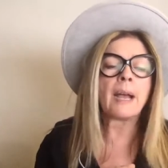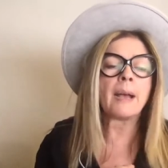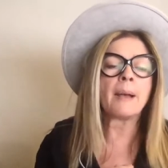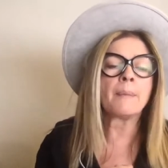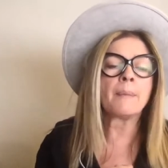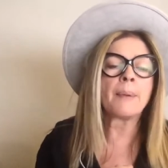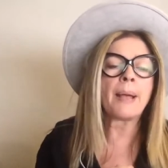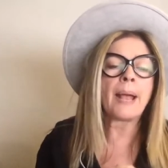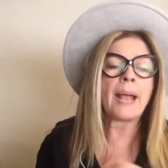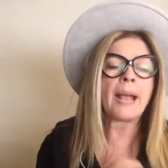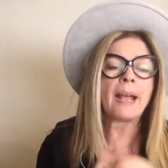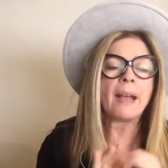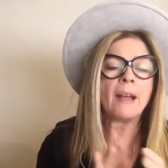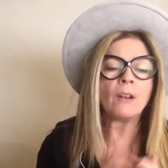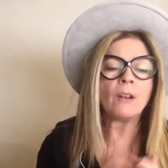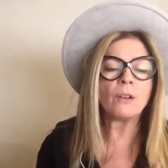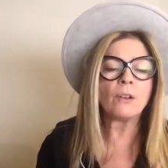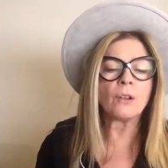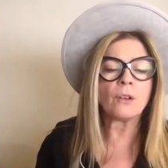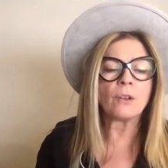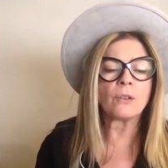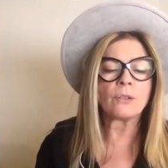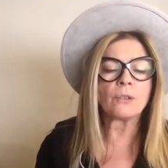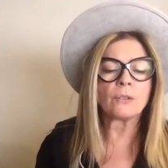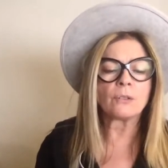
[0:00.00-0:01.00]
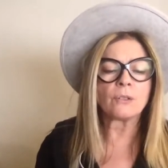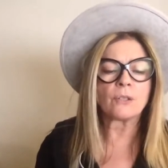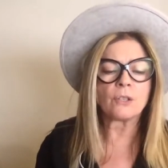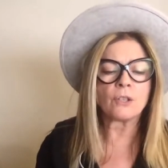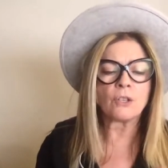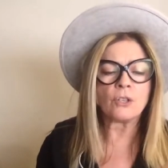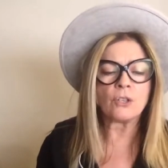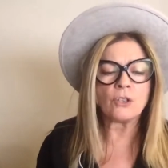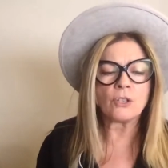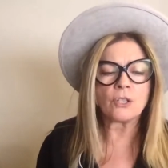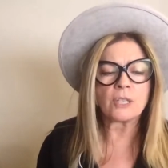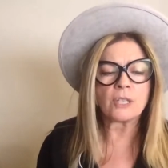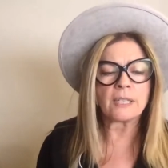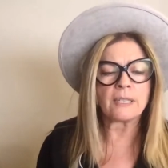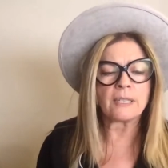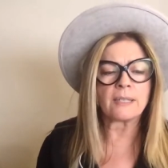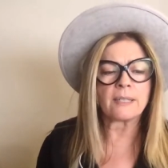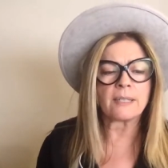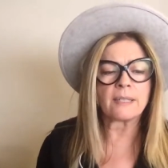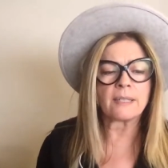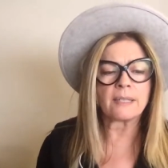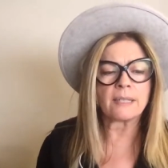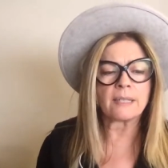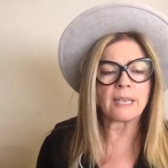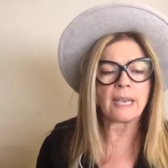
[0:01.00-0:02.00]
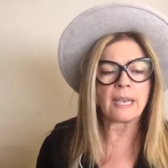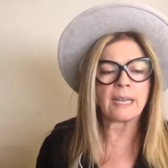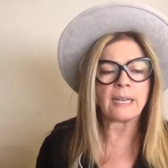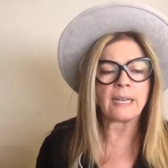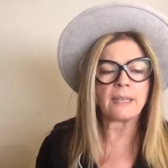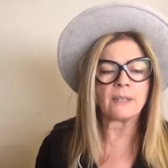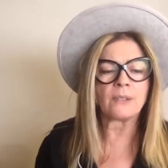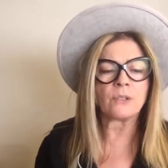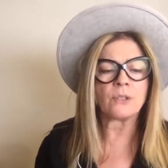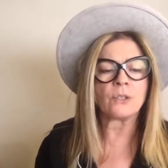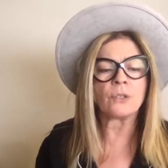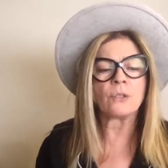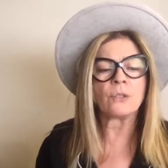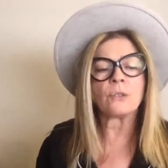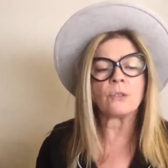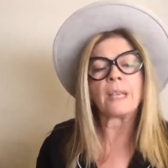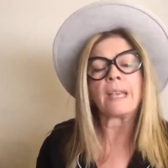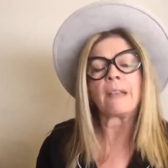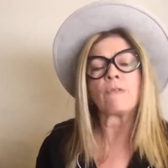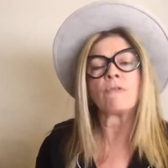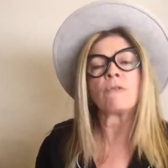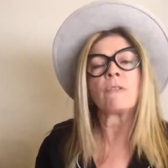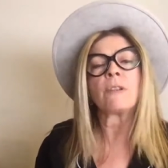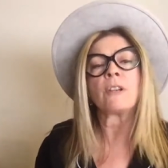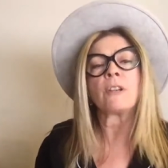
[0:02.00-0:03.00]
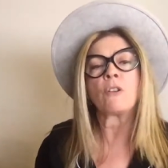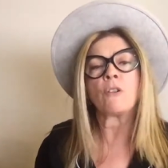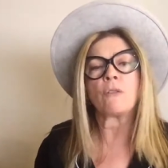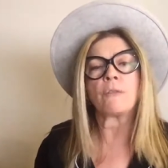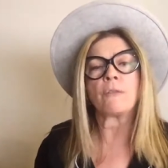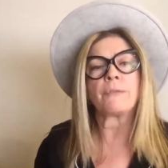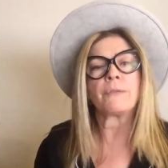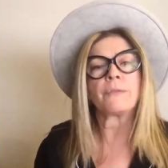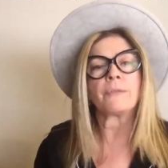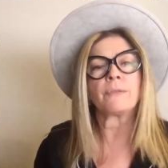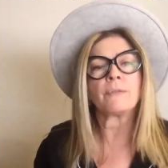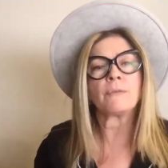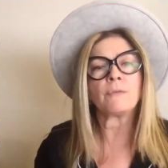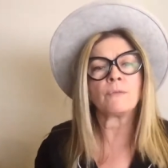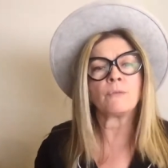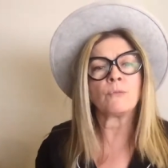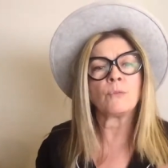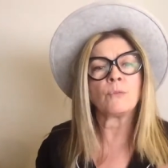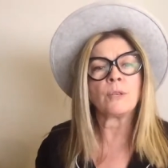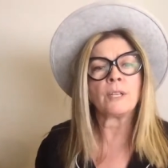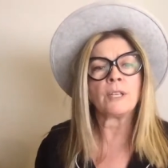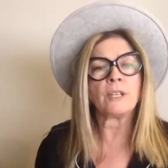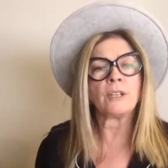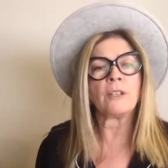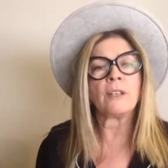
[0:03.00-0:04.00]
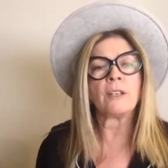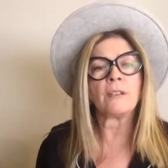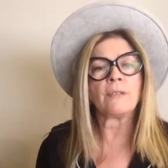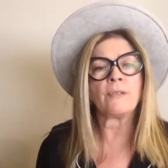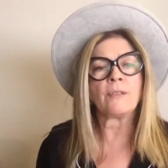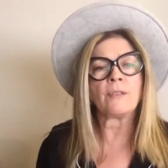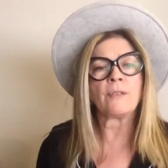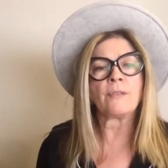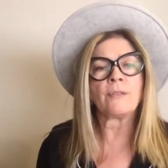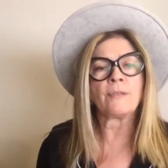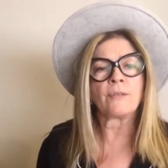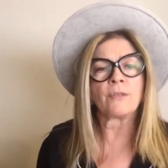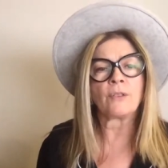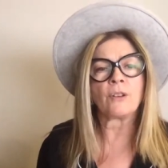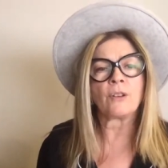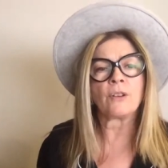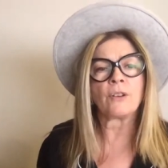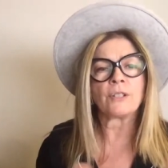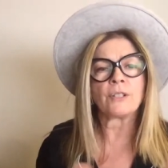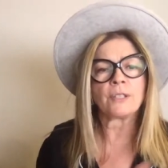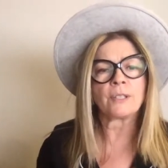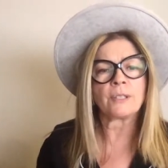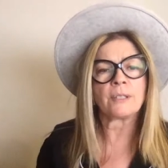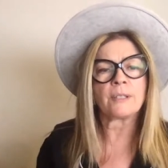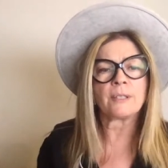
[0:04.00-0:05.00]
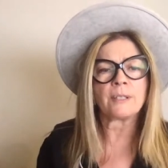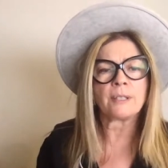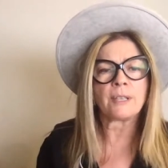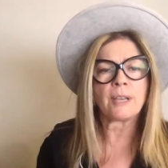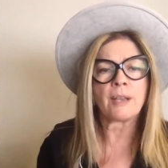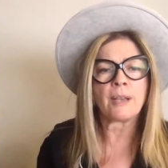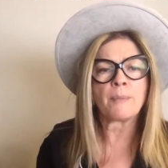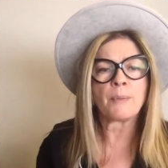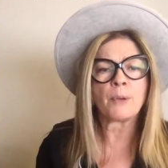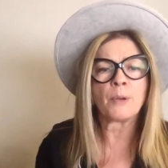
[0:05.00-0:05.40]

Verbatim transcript: how long usually does it take to get rid of if you've got it? I